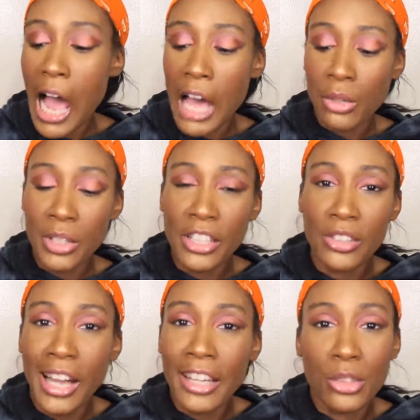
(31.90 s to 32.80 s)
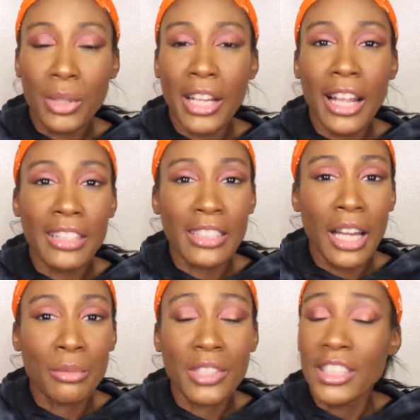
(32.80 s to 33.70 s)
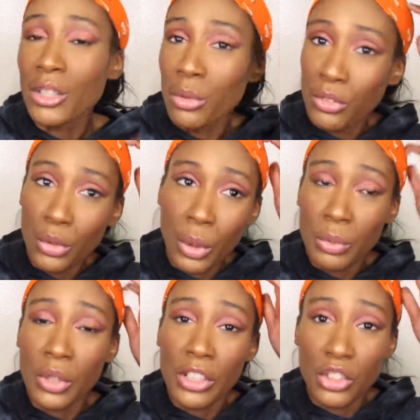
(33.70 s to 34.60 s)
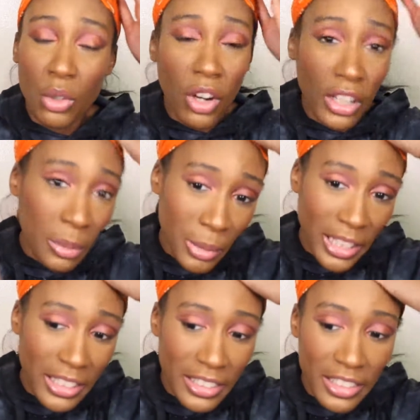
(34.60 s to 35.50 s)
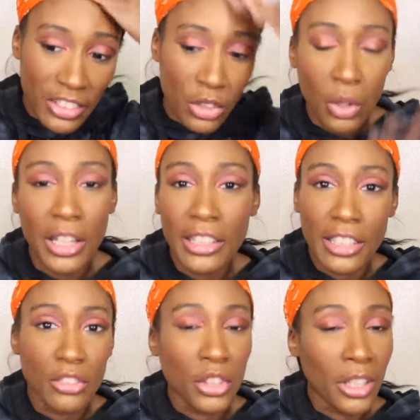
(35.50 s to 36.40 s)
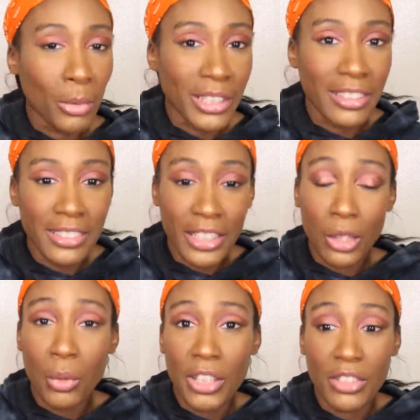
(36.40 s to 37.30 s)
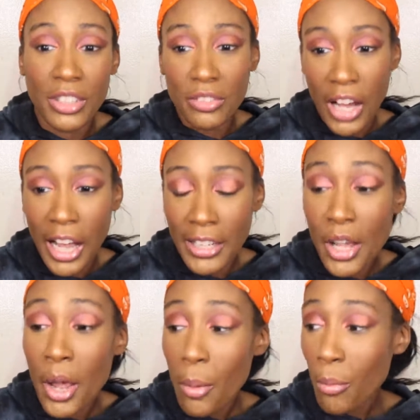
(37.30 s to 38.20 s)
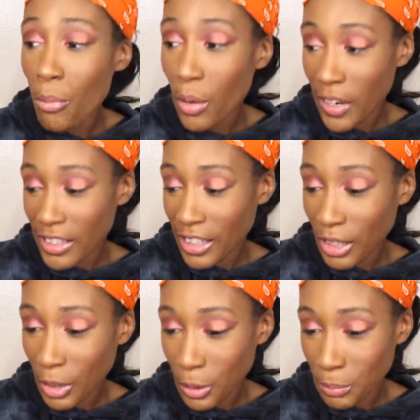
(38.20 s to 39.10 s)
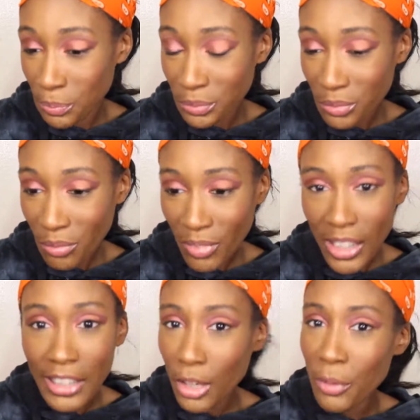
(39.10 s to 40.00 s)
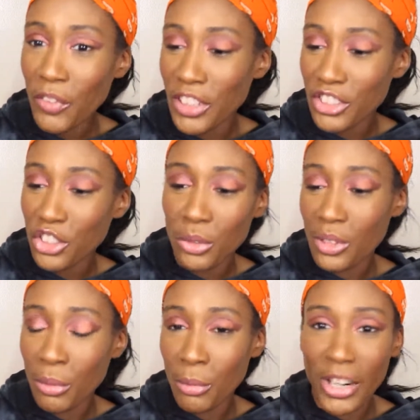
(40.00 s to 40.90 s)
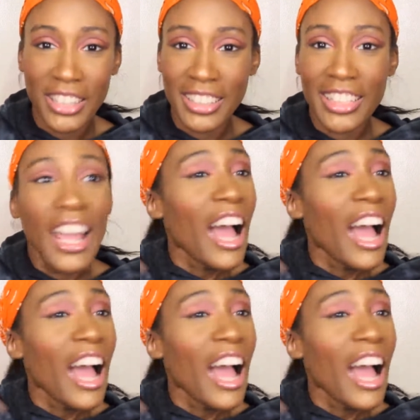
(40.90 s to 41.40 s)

I don't either. I do it a lot of time to get the review up so that you all can make a decision on it, and then if you're going to wait till the sale or whatever, then fine. But I thought it'd be fun to show you some of the brands that